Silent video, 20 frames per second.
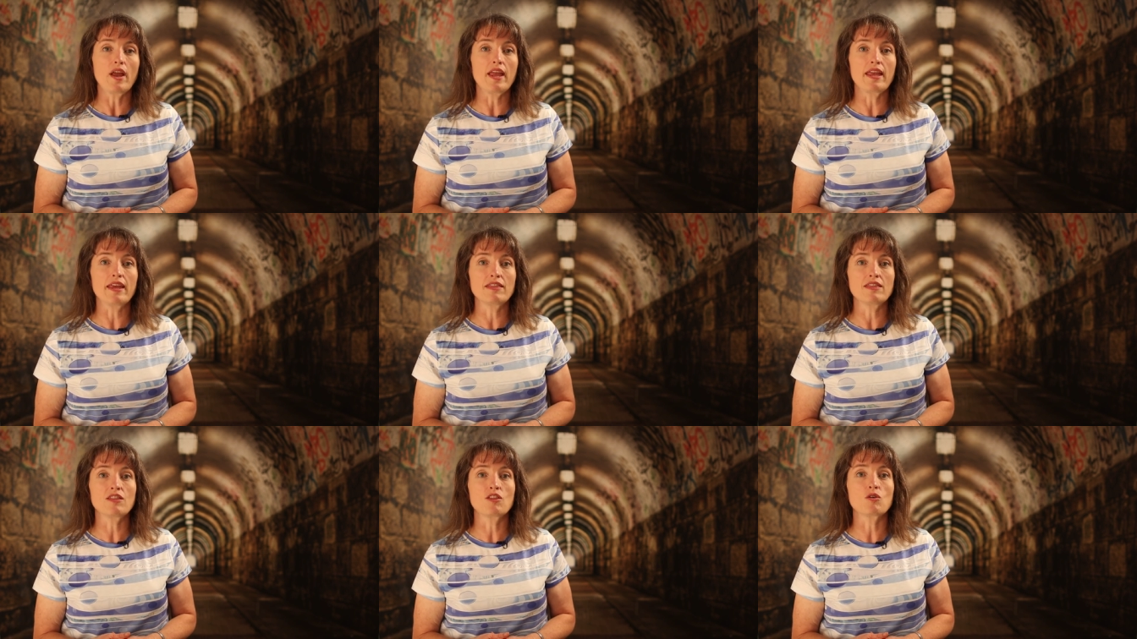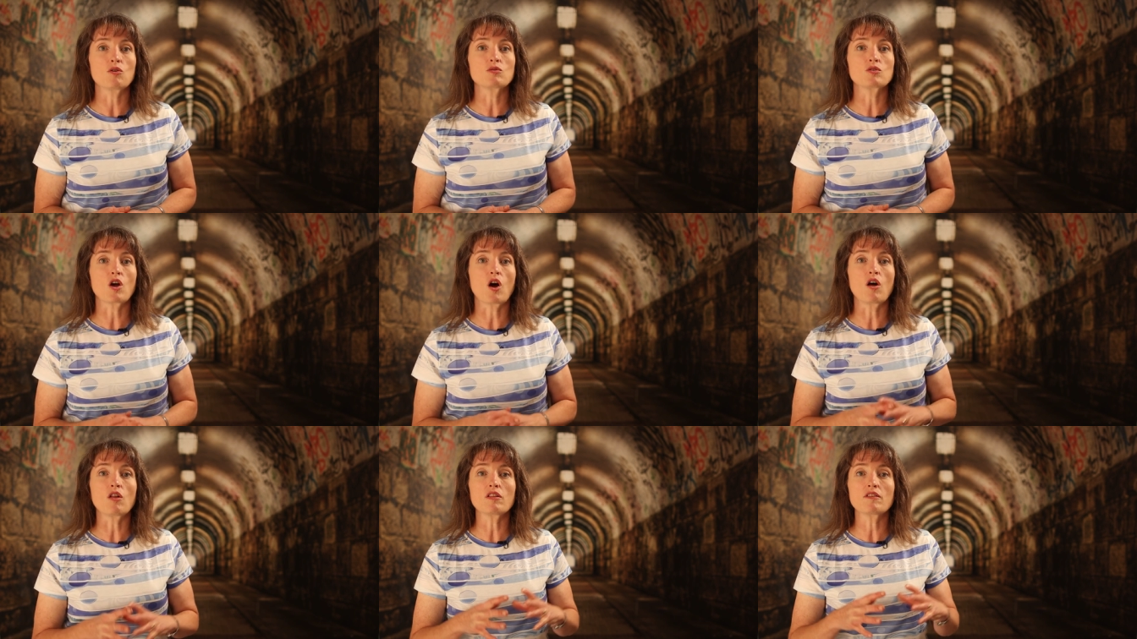in
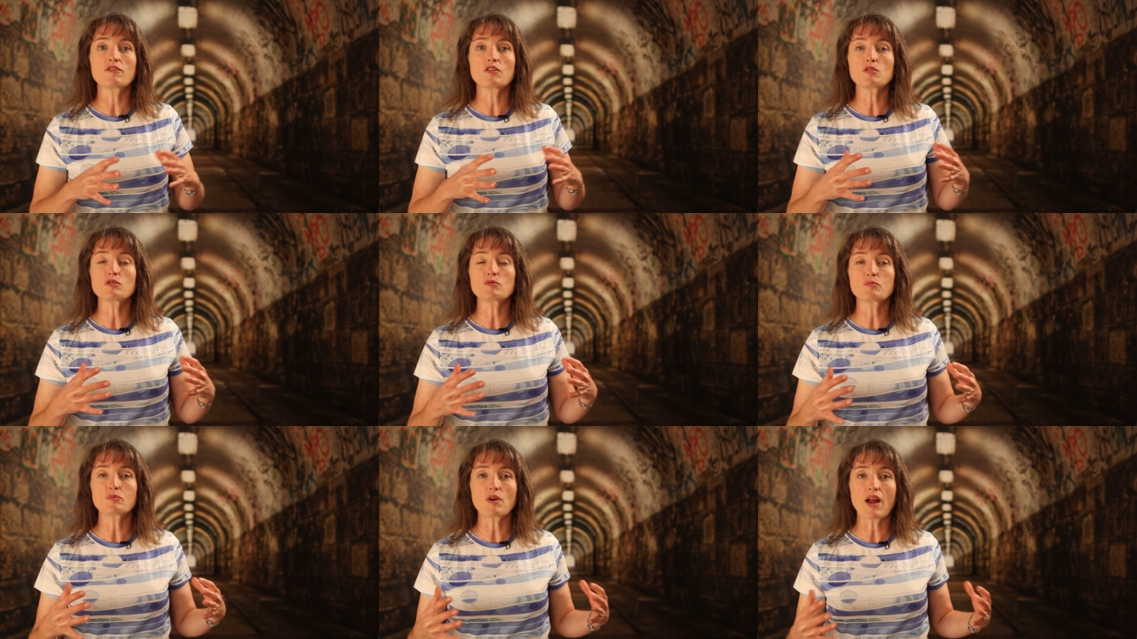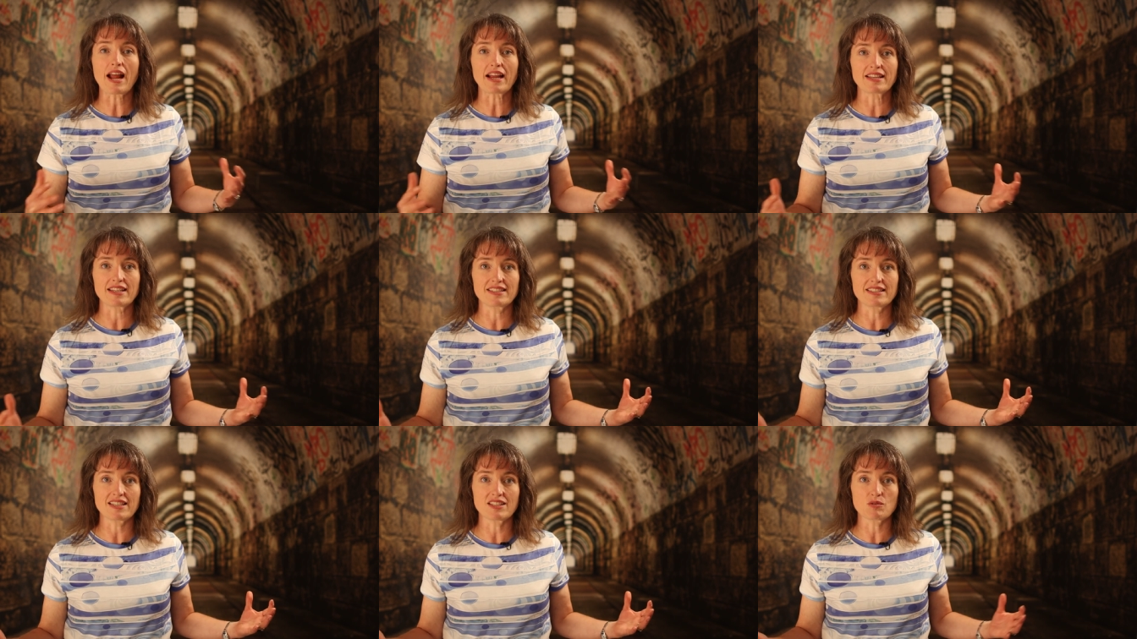all of those
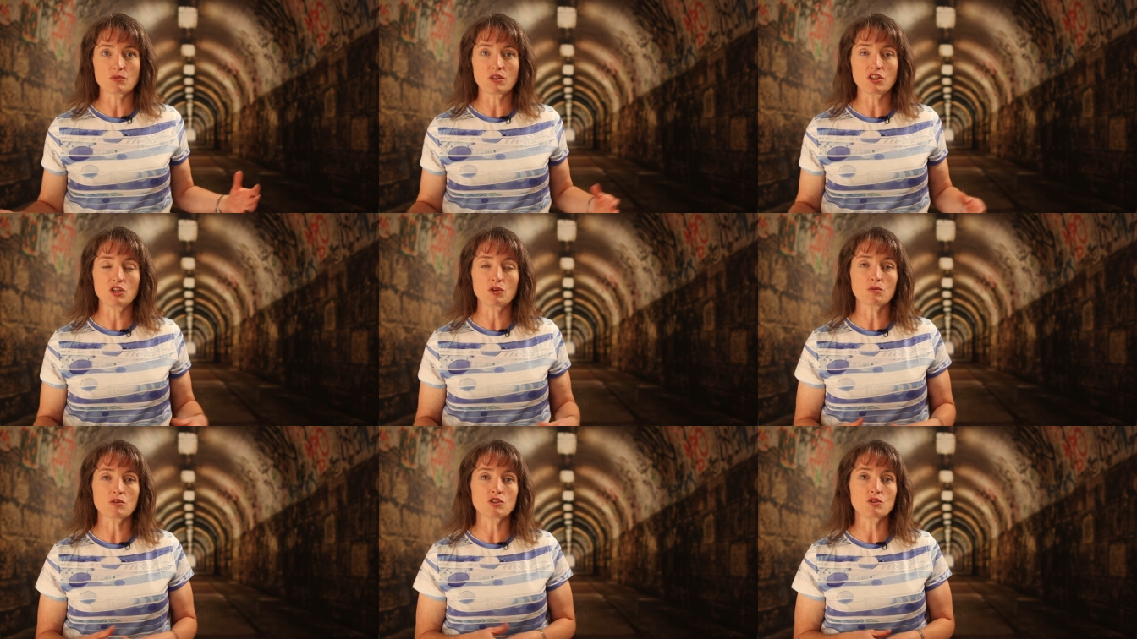practices when you